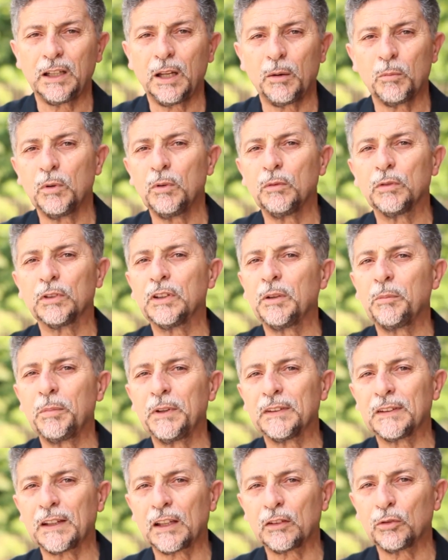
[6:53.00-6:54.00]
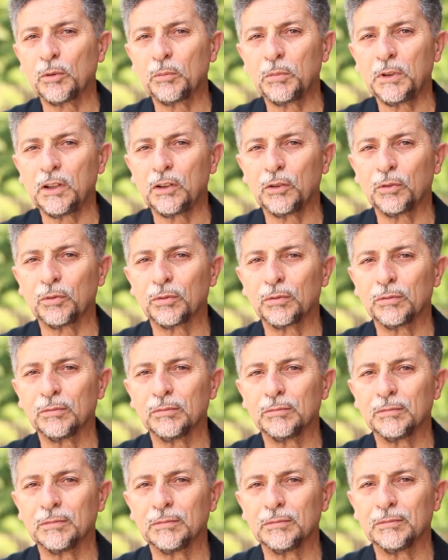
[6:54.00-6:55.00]
It would be good if you thought
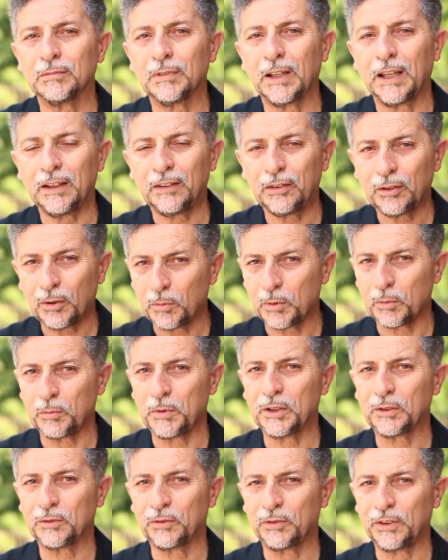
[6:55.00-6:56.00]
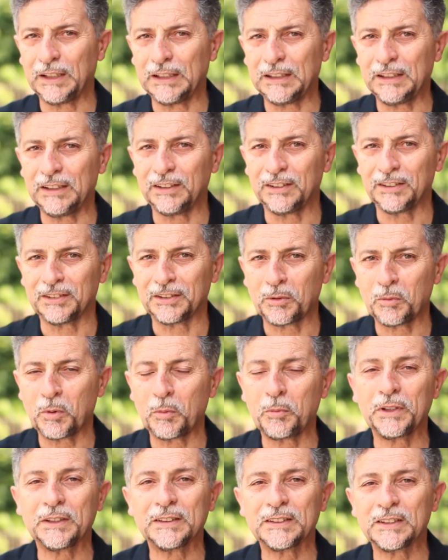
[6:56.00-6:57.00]
about it. This is a happy moment
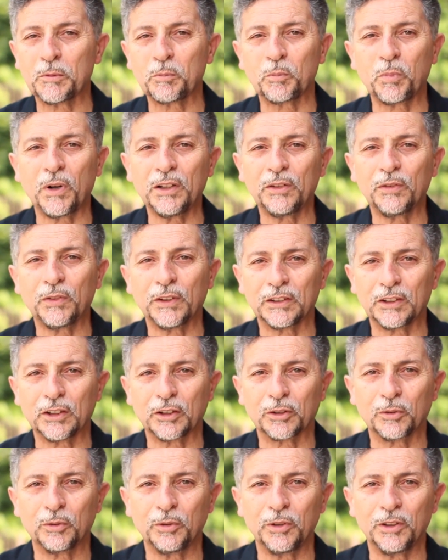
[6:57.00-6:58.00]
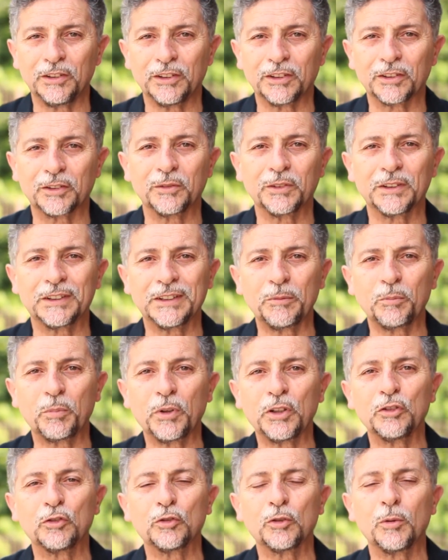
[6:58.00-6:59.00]
in which you can do things, make
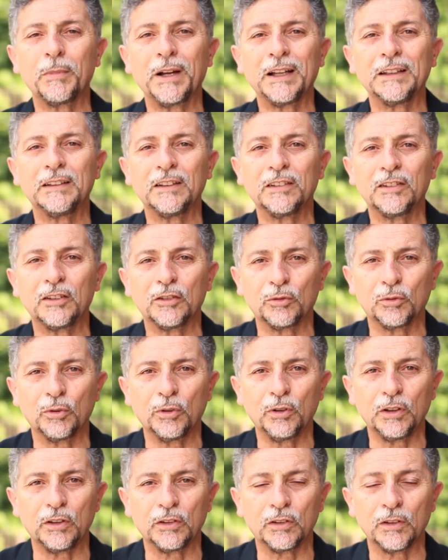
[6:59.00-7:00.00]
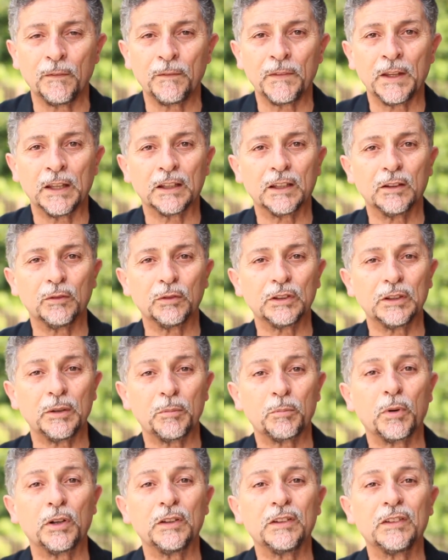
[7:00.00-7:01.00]
decisions, move yourself and make
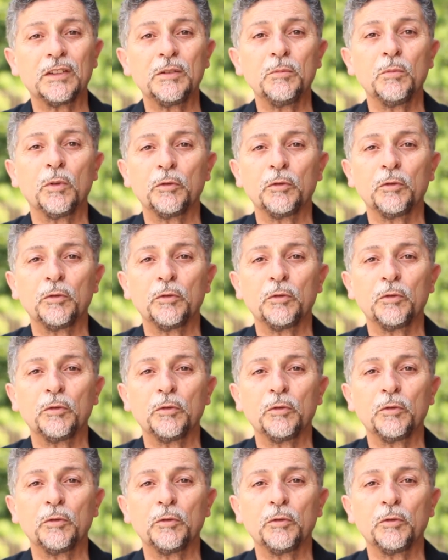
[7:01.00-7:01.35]
changes.